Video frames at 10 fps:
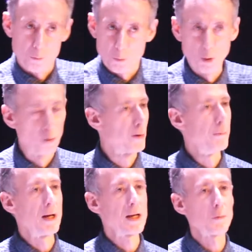We're all
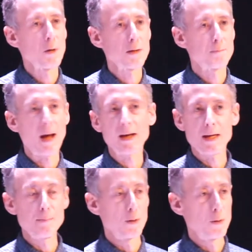familiar with Ban
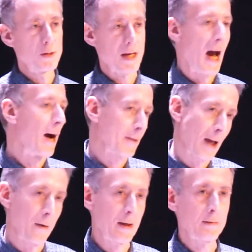Ki-moon, the
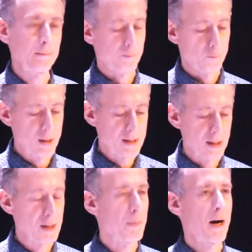outgoing,
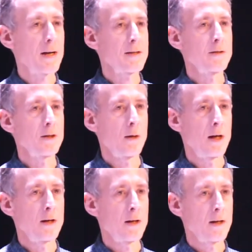recently departed
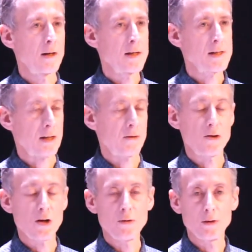UN Secretary
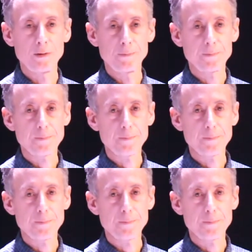General,